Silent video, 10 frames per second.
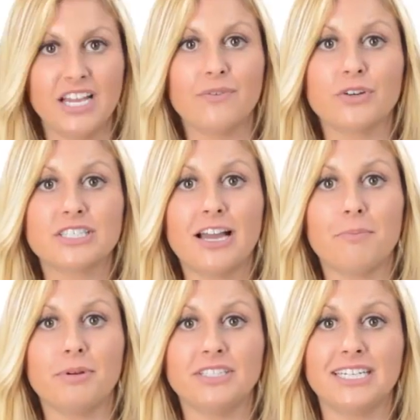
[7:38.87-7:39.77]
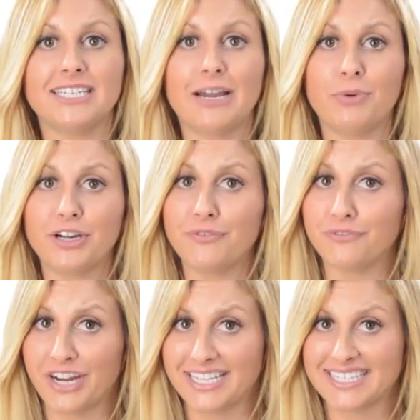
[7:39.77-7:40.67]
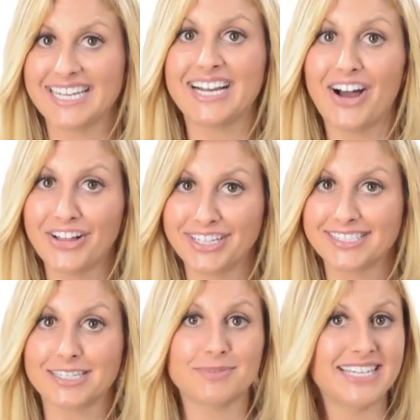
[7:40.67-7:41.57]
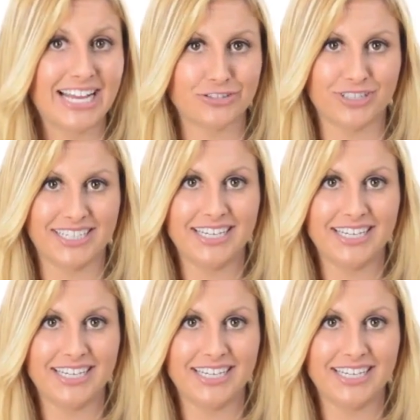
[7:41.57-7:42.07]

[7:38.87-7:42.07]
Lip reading: For some, building a network of friends and colleagues comes naturally.